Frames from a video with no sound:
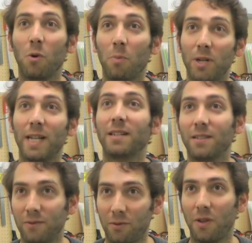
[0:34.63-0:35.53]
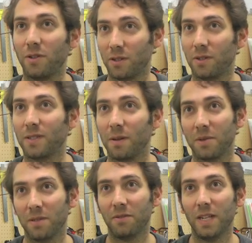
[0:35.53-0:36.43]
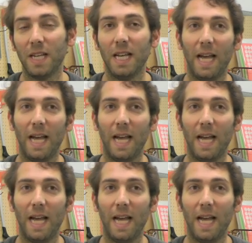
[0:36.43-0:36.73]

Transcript: more productive rather than just consumptive.